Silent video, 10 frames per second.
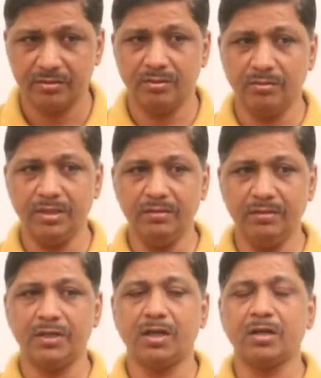Okay,
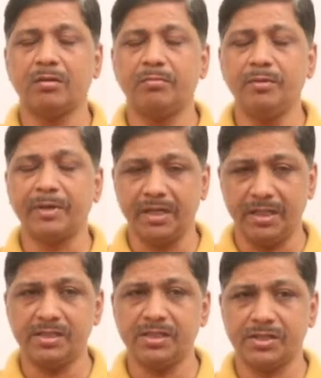we talk about
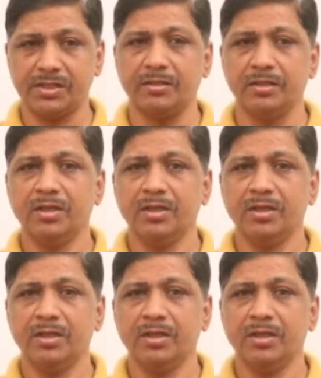pronunciation.